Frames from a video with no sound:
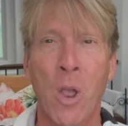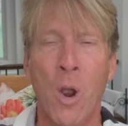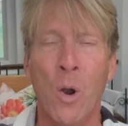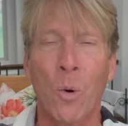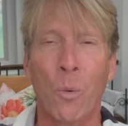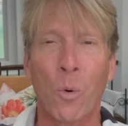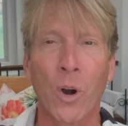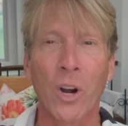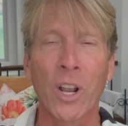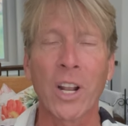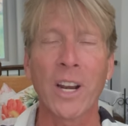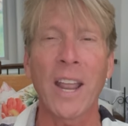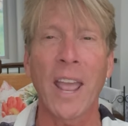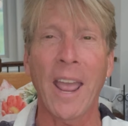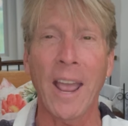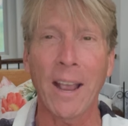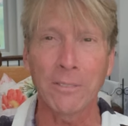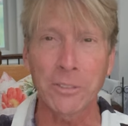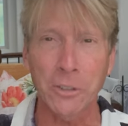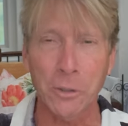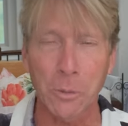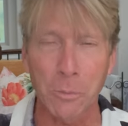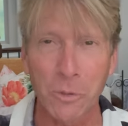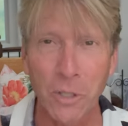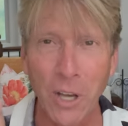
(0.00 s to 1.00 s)
We're going to have
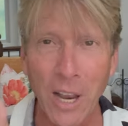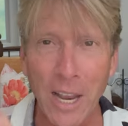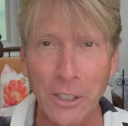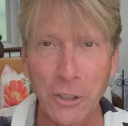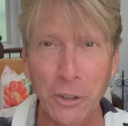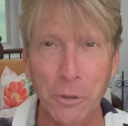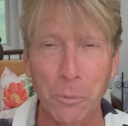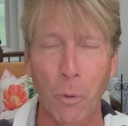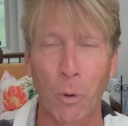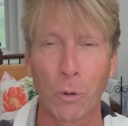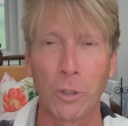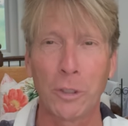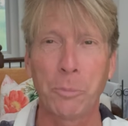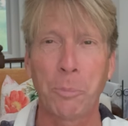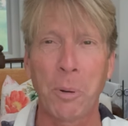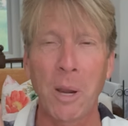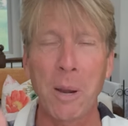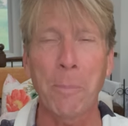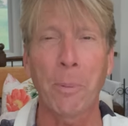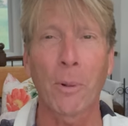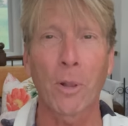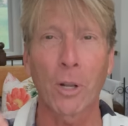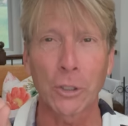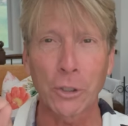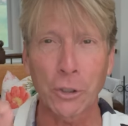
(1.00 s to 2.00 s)
some testimonies.
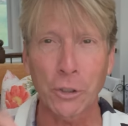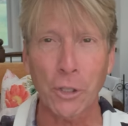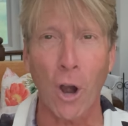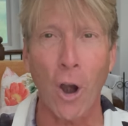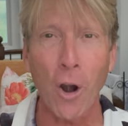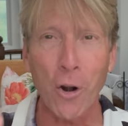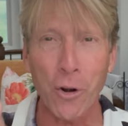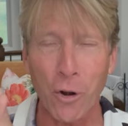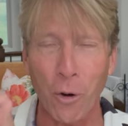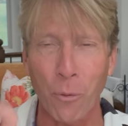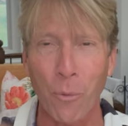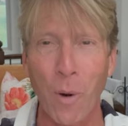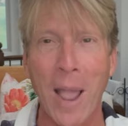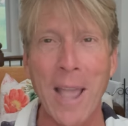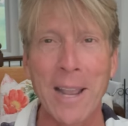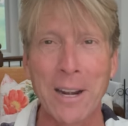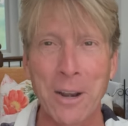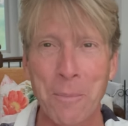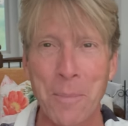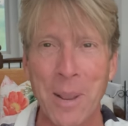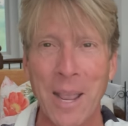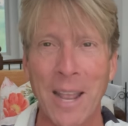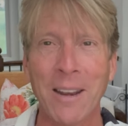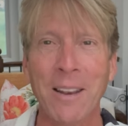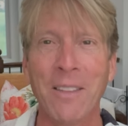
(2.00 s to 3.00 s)
People are starting to write
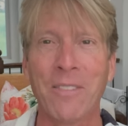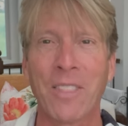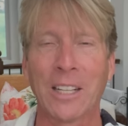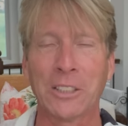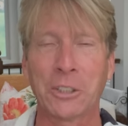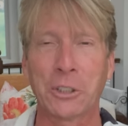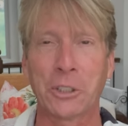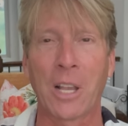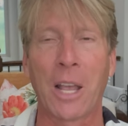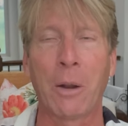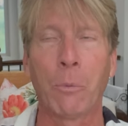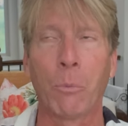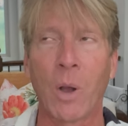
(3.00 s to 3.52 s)
them in that said,